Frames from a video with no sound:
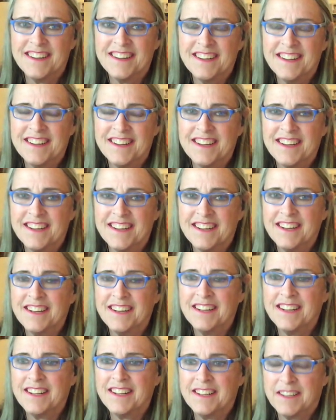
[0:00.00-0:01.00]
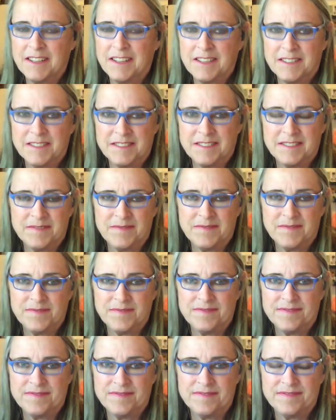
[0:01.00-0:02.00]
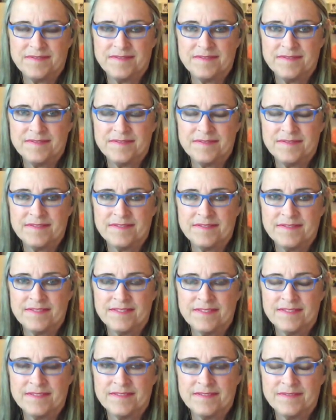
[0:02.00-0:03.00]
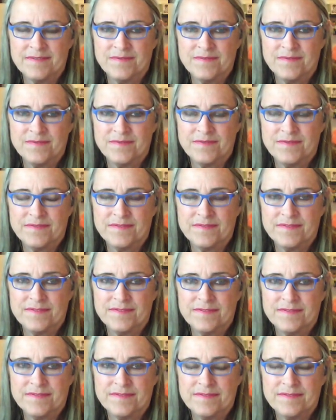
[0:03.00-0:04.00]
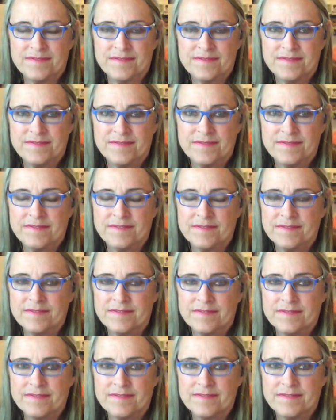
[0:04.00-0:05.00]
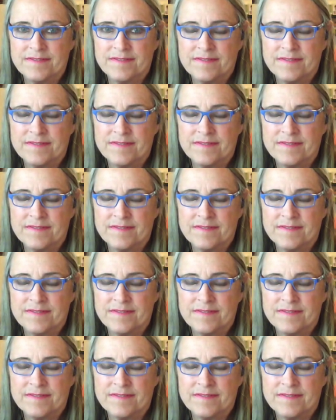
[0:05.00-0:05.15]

This person isn't speaking.